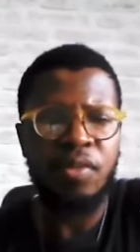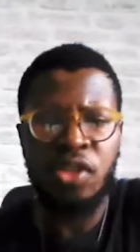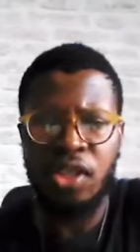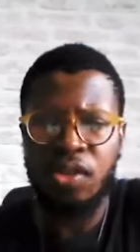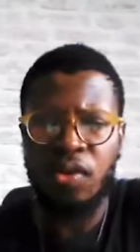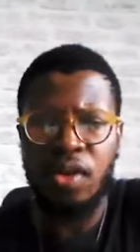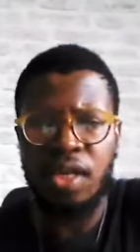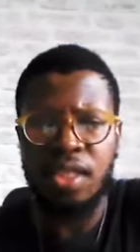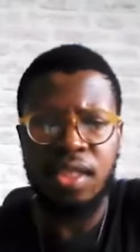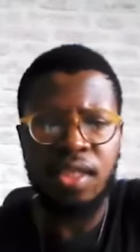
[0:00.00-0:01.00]
church
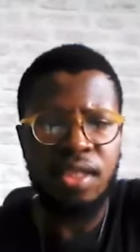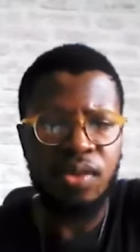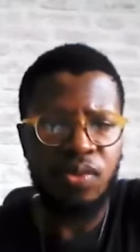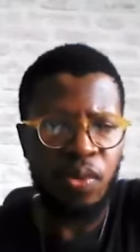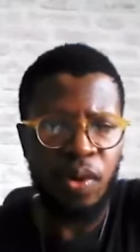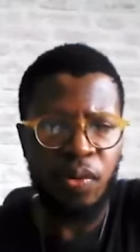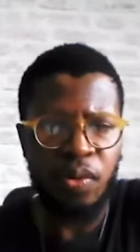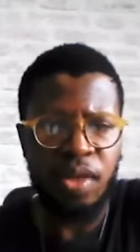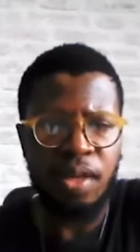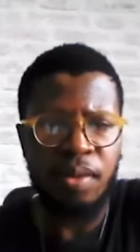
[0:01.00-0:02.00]
organizations, we work
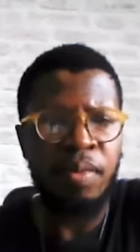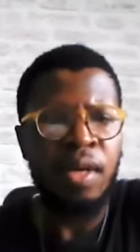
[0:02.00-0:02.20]
with